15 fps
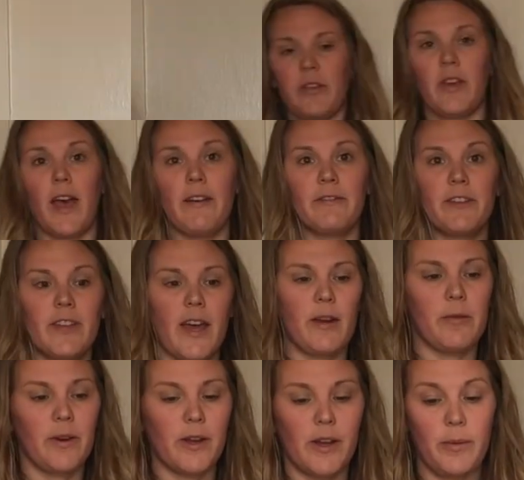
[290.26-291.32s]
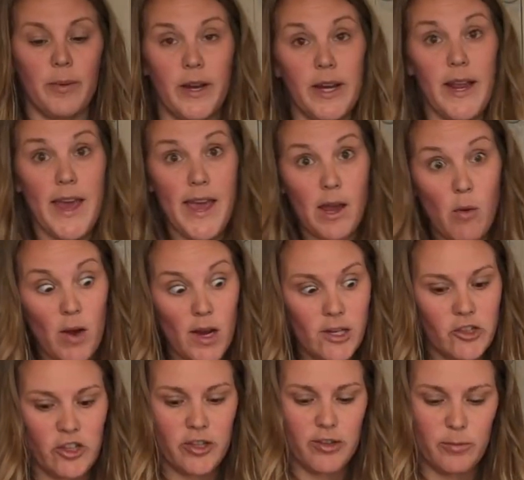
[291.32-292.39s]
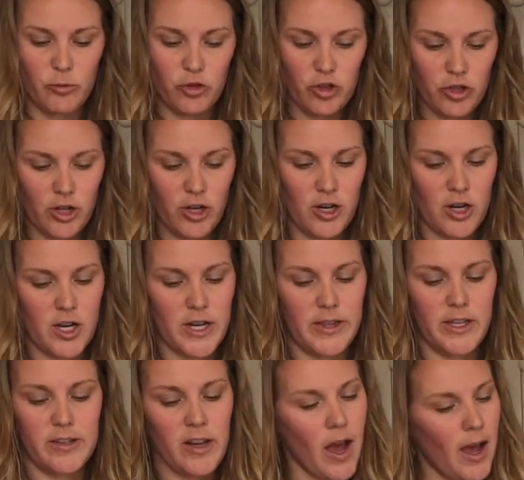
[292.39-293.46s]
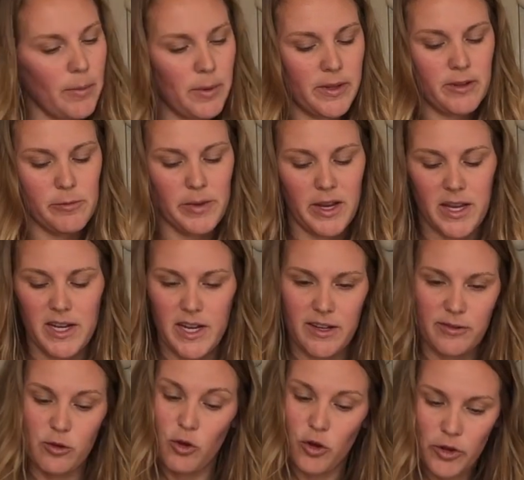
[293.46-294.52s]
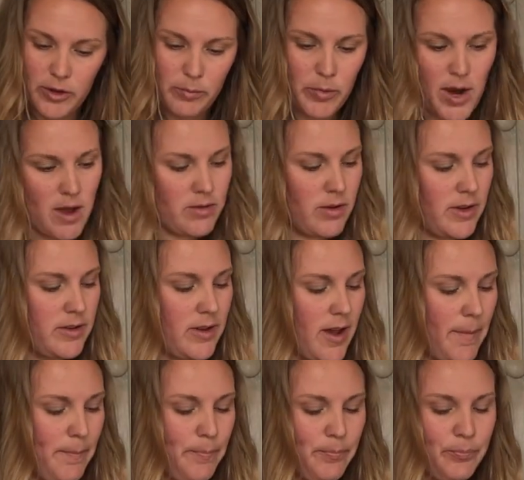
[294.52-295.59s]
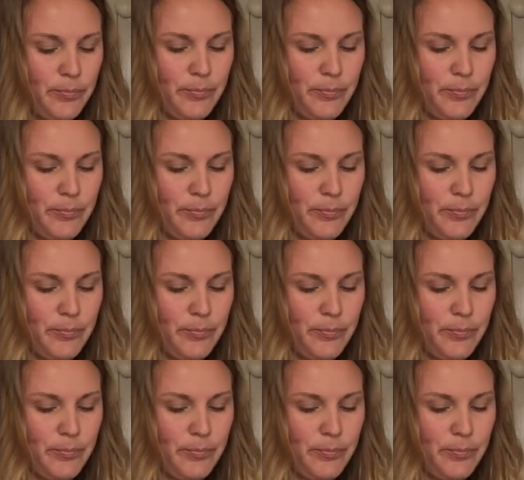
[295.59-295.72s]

So after that, we're going to put an egg wash and some sugar on the top, and they'll make it nice golden brown on top.